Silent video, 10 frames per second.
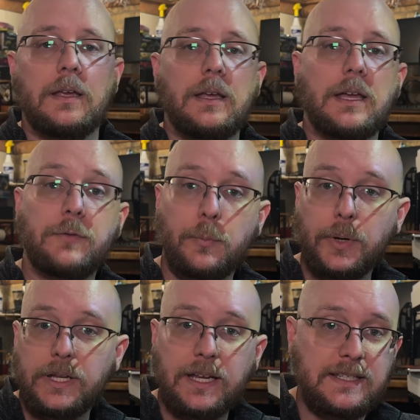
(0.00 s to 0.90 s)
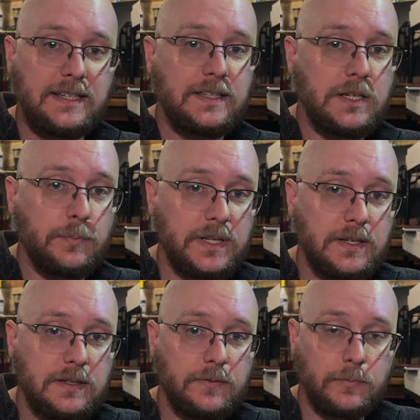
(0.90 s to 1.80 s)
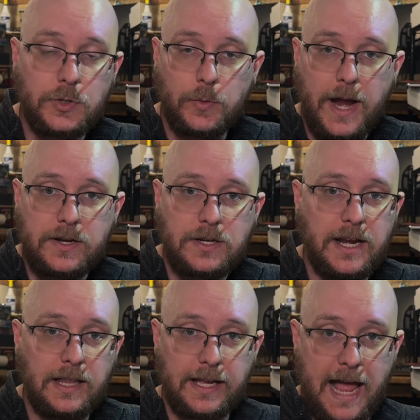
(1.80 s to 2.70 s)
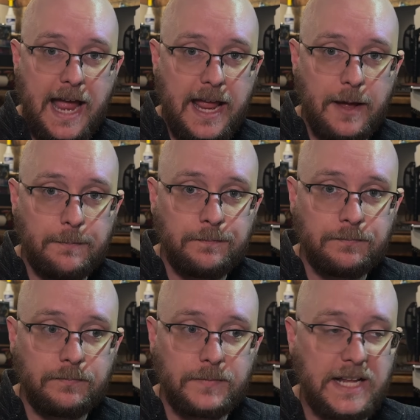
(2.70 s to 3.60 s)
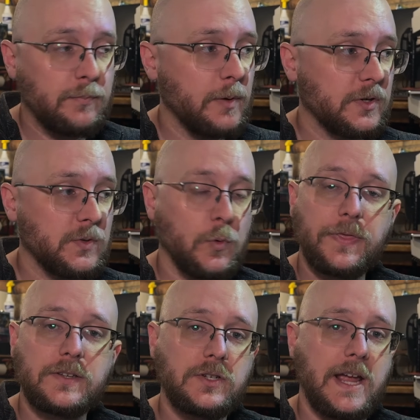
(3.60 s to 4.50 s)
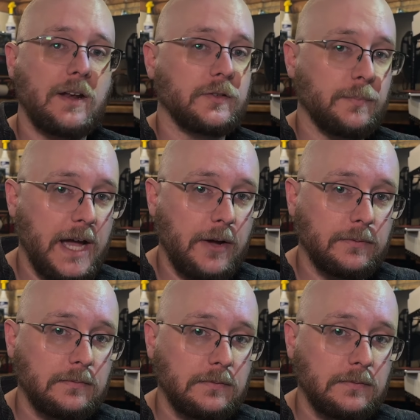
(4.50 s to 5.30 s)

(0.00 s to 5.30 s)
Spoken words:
If you're building a TCG business from scratch, kind of like I am, that's pretty much what this channel is about.